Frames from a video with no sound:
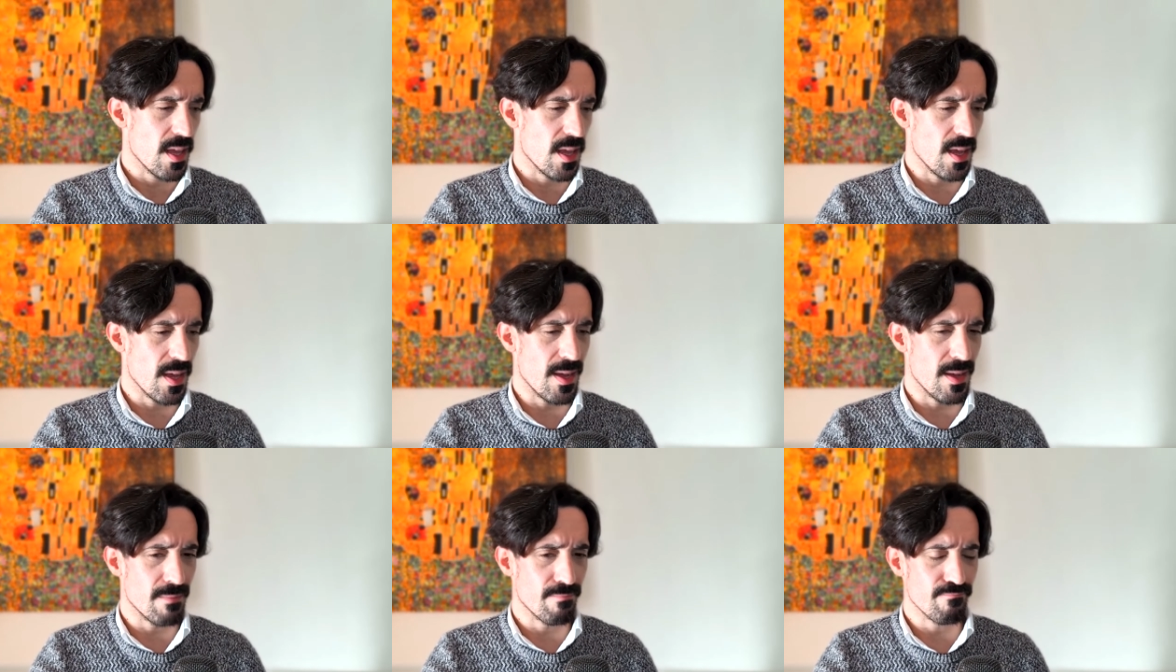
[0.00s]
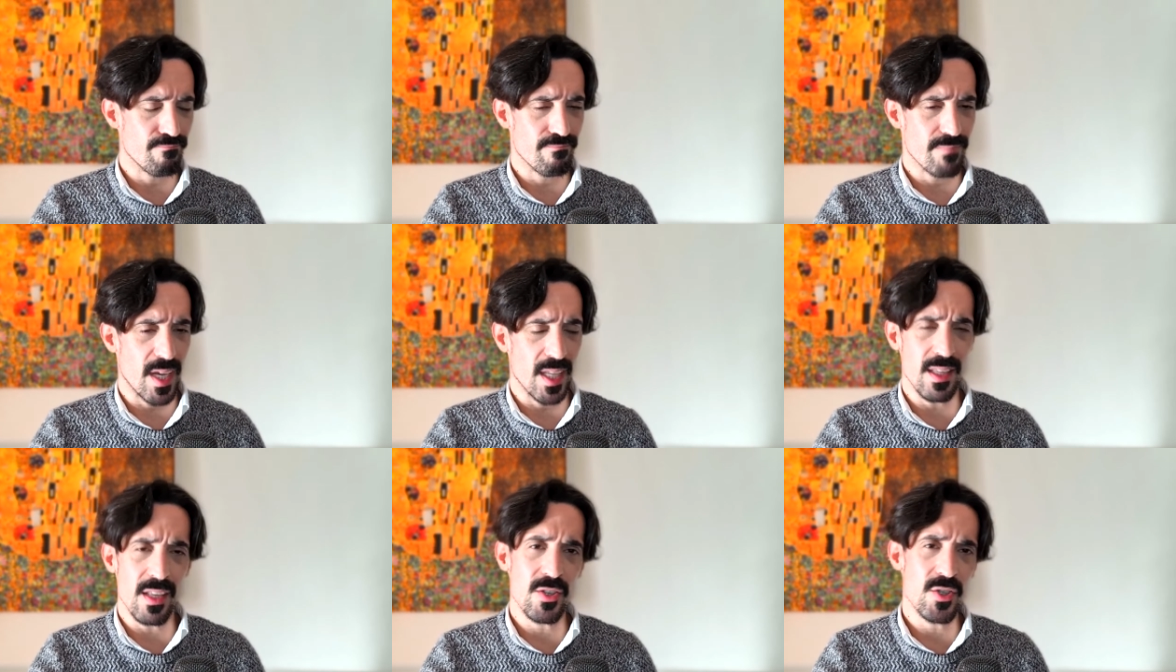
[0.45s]
And
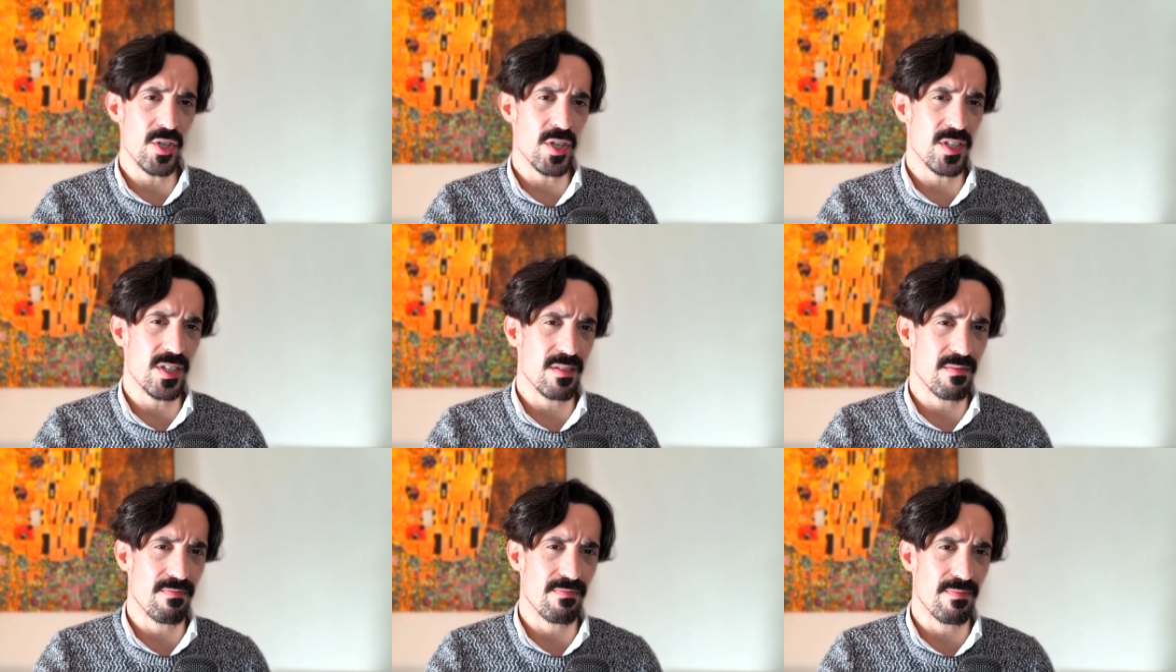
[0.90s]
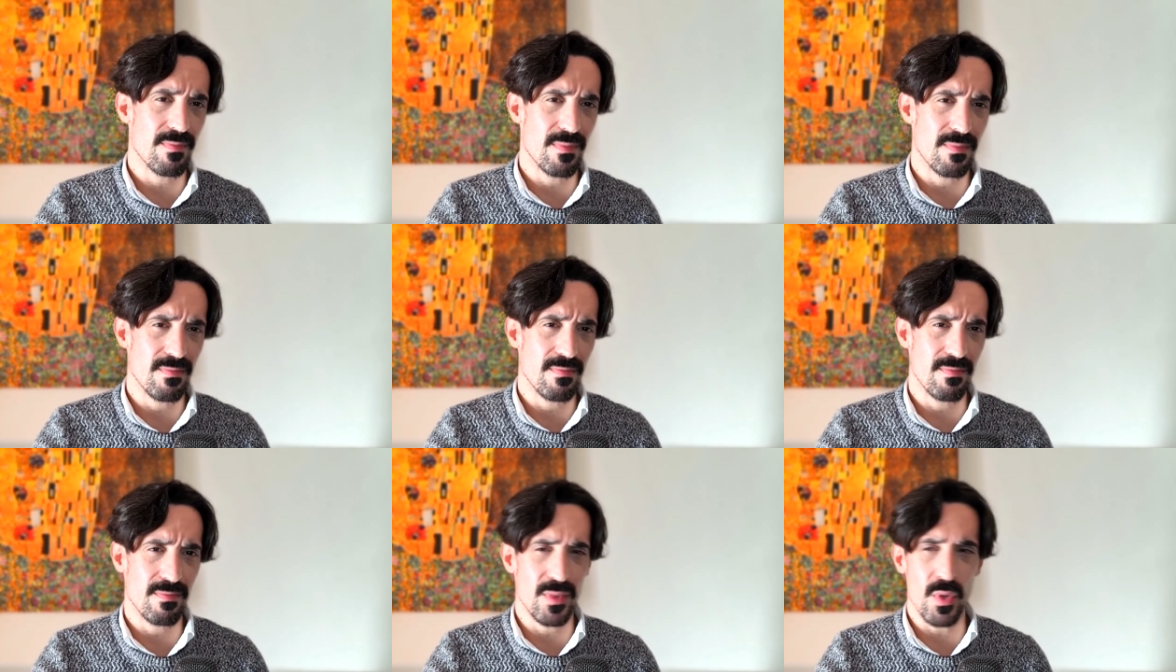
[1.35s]
that's just
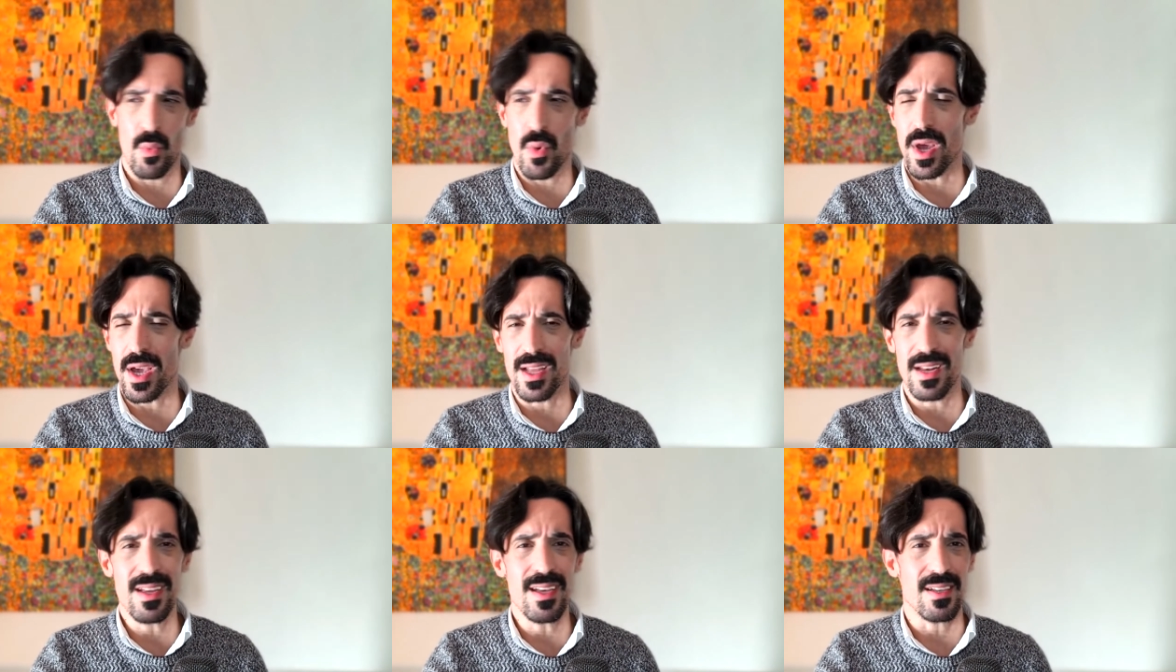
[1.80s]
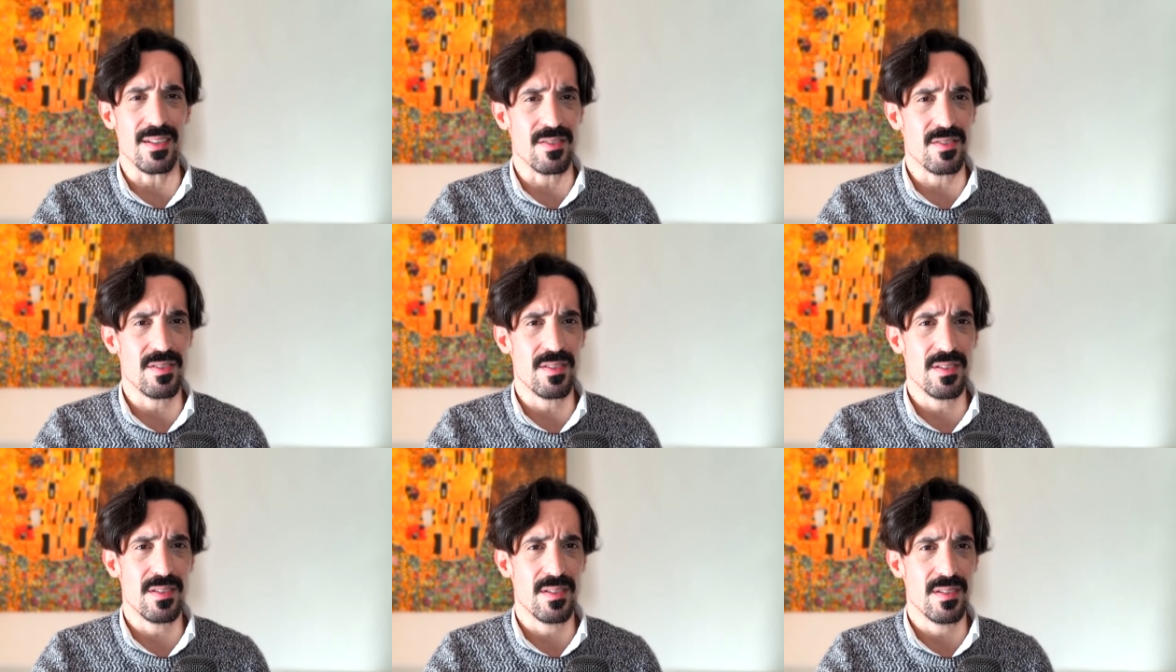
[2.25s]
the way it
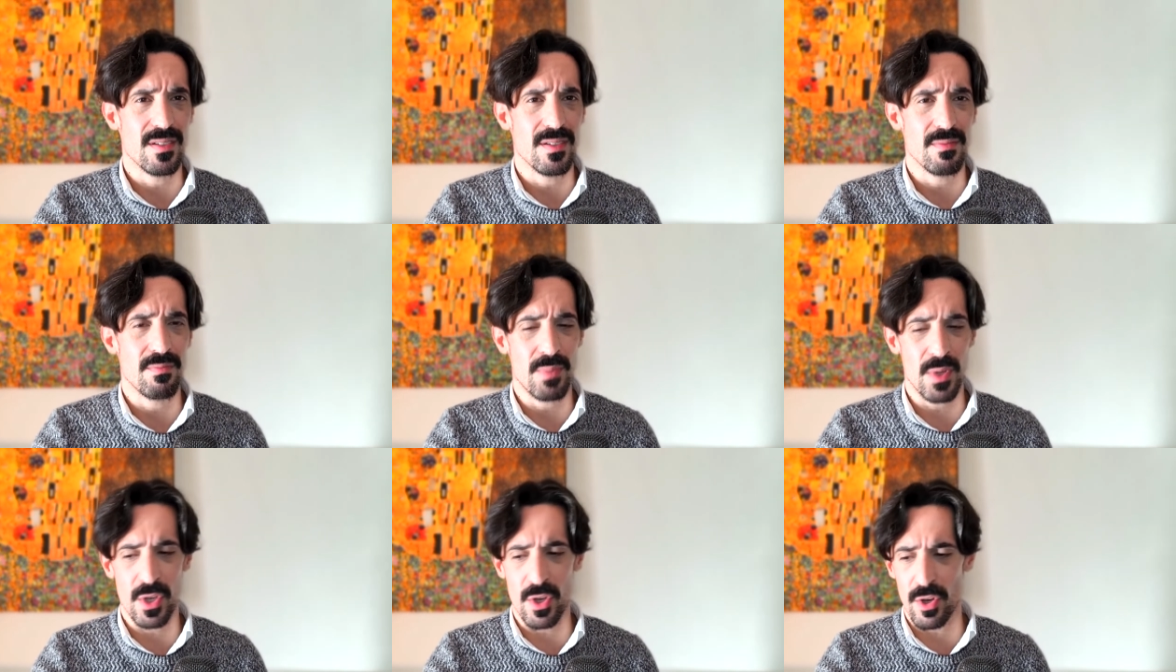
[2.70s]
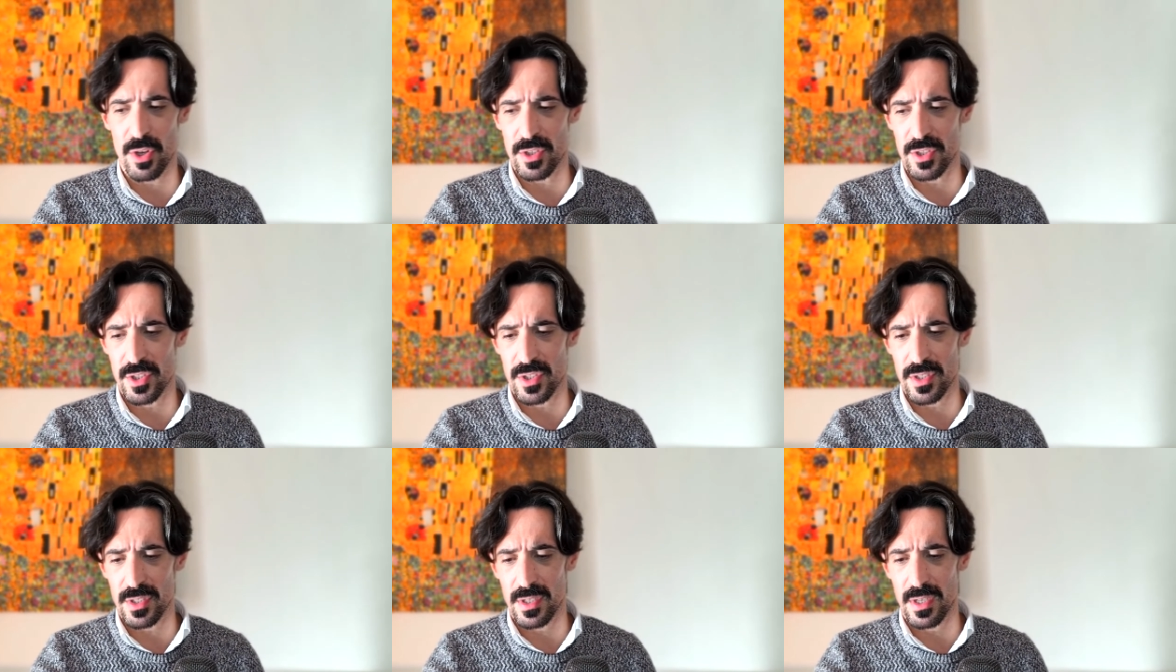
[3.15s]
is,
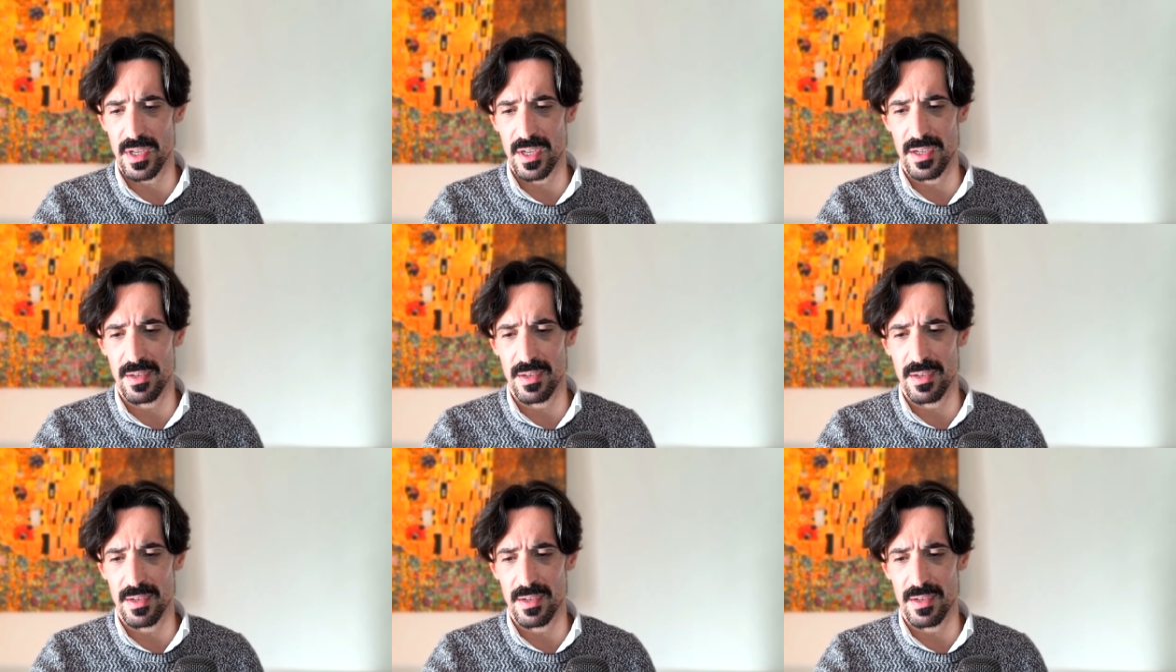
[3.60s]
because